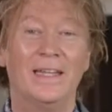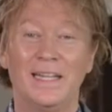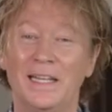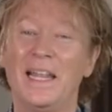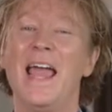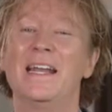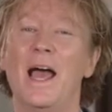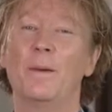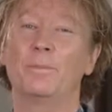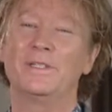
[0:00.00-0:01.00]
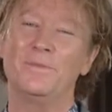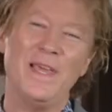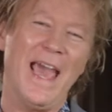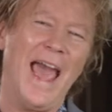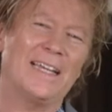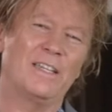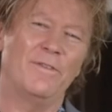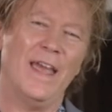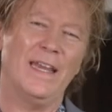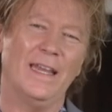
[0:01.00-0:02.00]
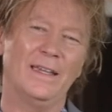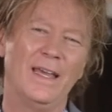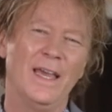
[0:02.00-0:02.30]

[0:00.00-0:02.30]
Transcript: To light up, to be activated,